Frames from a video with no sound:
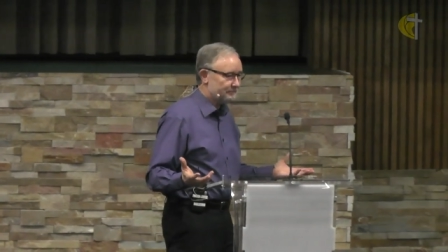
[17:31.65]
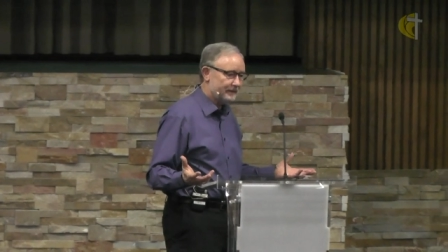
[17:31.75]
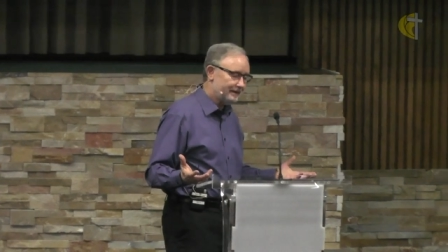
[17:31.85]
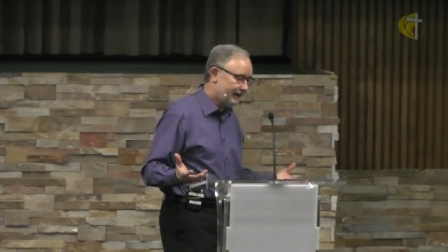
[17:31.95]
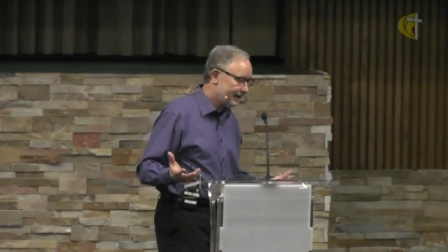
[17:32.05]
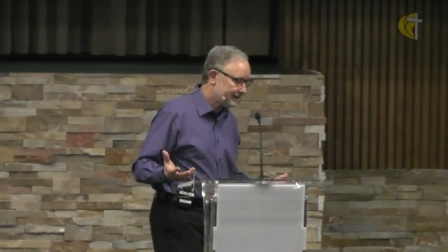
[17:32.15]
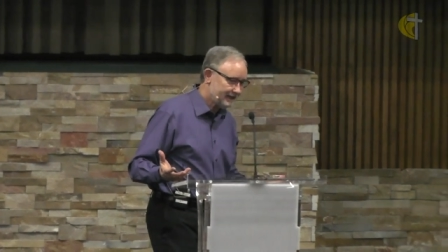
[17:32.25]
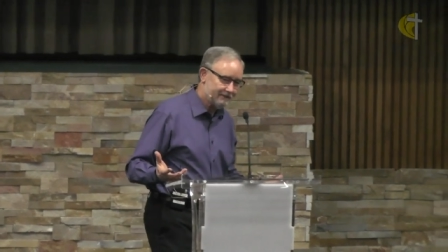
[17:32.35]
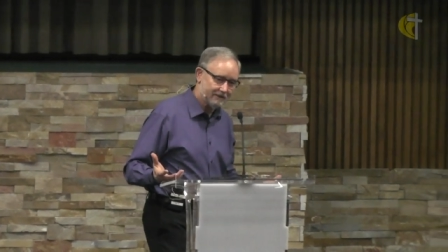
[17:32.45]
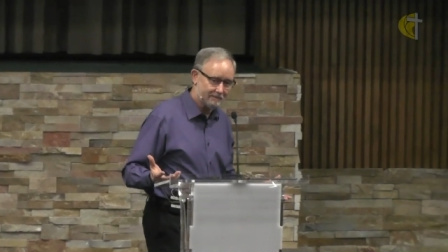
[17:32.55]
Not
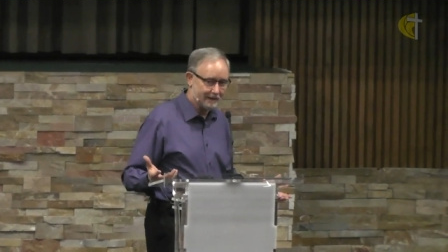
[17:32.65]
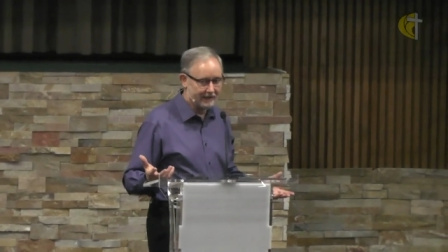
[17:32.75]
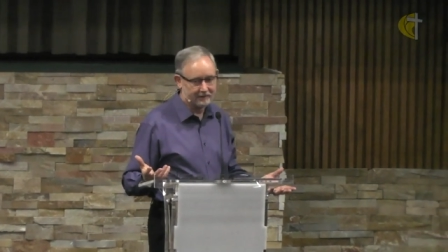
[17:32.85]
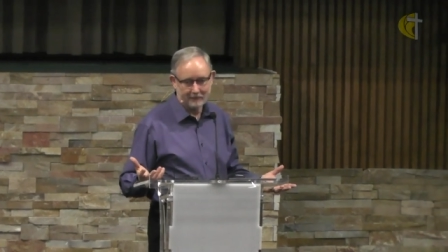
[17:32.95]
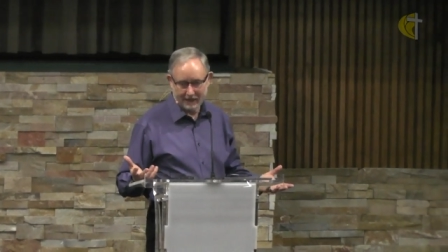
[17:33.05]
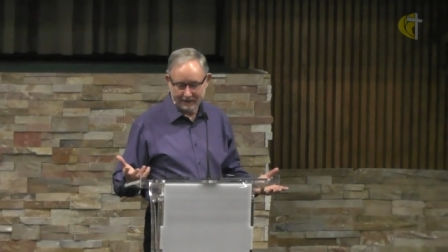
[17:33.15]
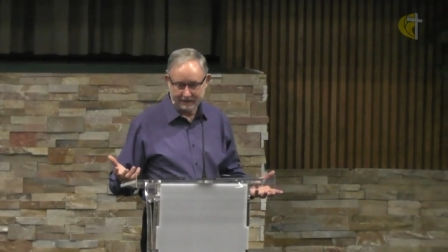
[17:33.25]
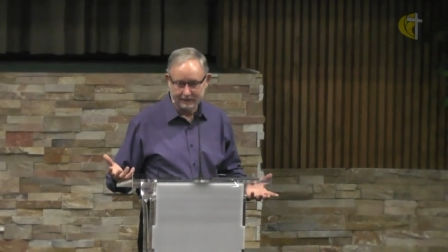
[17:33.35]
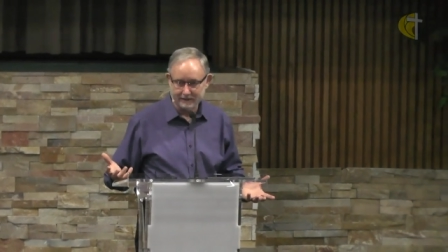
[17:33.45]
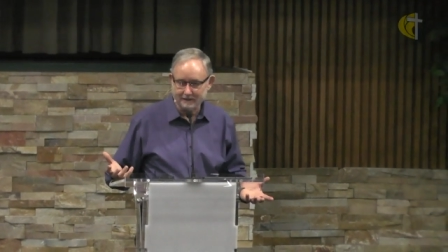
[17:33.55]
even
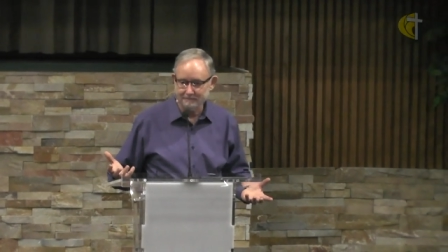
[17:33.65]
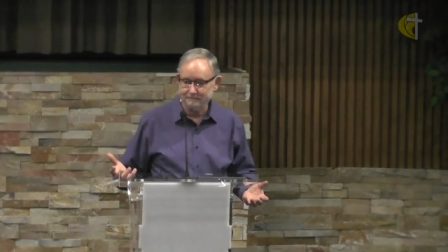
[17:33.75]
mathematically.